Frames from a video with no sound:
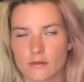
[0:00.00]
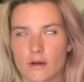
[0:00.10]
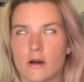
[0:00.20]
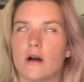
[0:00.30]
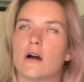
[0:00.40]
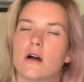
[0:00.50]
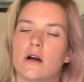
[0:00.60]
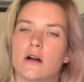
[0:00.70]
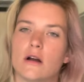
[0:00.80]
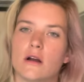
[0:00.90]
Oh,
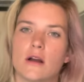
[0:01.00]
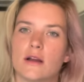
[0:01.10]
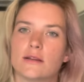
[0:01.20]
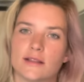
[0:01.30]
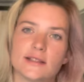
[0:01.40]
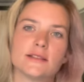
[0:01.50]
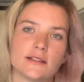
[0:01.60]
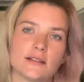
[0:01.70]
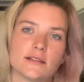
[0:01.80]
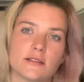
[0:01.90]
this
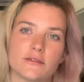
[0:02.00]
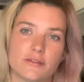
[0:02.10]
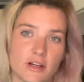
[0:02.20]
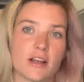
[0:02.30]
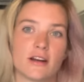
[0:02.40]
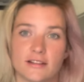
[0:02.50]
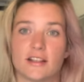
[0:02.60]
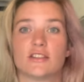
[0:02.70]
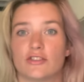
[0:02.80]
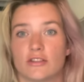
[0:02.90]
is freaking
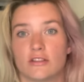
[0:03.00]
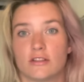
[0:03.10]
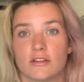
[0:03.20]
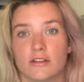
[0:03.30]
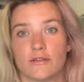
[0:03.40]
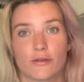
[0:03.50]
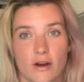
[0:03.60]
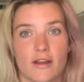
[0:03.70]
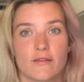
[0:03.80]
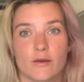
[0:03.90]
essential for
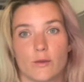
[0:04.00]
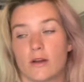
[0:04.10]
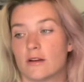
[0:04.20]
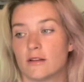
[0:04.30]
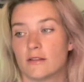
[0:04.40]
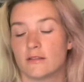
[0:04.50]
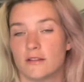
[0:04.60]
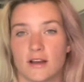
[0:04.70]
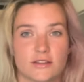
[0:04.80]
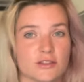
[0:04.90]
everyone,
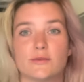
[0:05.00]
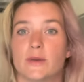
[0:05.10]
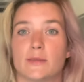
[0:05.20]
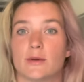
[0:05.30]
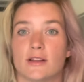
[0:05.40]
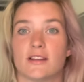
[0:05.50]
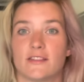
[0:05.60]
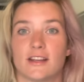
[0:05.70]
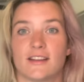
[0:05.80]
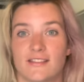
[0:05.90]
not just people
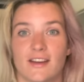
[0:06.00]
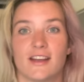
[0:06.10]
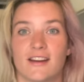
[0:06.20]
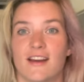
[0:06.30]
living in the van.